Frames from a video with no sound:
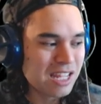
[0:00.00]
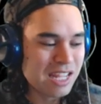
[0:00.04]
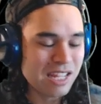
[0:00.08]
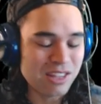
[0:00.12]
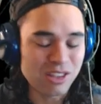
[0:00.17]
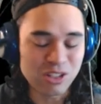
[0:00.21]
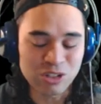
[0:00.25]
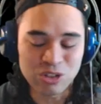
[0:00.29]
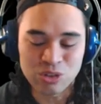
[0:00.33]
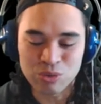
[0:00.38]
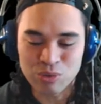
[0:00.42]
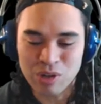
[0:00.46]

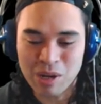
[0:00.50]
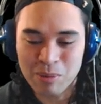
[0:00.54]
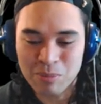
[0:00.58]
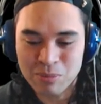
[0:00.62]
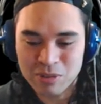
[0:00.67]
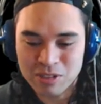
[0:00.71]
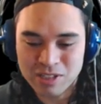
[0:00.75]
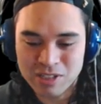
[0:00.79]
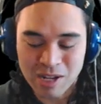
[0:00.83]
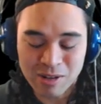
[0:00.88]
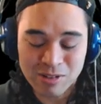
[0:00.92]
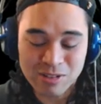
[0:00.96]
The
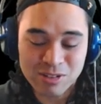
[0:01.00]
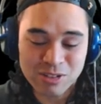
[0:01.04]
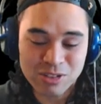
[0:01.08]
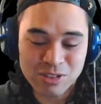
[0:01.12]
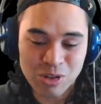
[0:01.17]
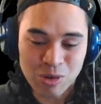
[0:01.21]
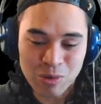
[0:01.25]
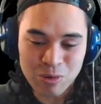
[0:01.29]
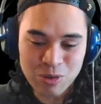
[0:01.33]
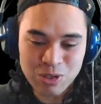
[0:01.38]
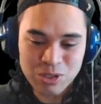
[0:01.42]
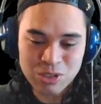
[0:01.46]
drums sound
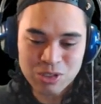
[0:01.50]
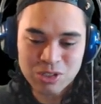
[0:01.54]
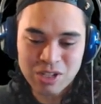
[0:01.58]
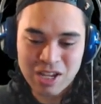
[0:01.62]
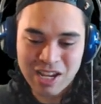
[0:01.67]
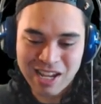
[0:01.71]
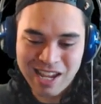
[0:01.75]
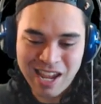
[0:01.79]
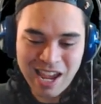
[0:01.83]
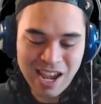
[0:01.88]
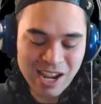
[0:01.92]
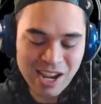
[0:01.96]
so just
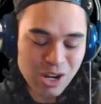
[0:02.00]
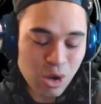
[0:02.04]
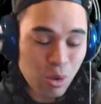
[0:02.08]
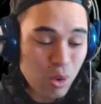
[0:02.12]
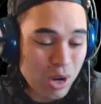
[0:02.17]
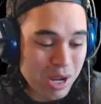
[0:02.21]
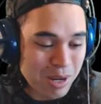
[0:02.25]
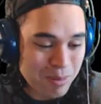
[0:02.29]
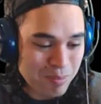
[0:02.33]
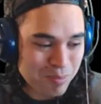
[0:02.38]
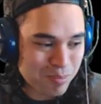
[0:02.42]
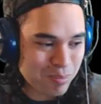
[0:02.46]
like
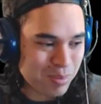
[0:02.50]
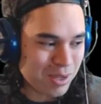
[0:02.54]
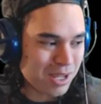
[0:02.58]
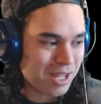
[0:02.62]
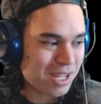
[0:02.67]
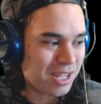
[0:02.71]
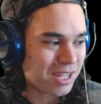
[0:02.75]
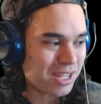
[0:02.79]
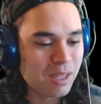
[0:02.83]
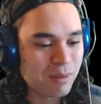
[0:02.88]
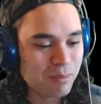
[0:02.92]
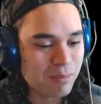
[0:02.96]
echoey and
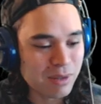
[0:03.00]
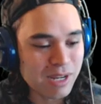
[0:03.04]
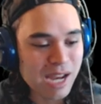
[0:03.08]
big.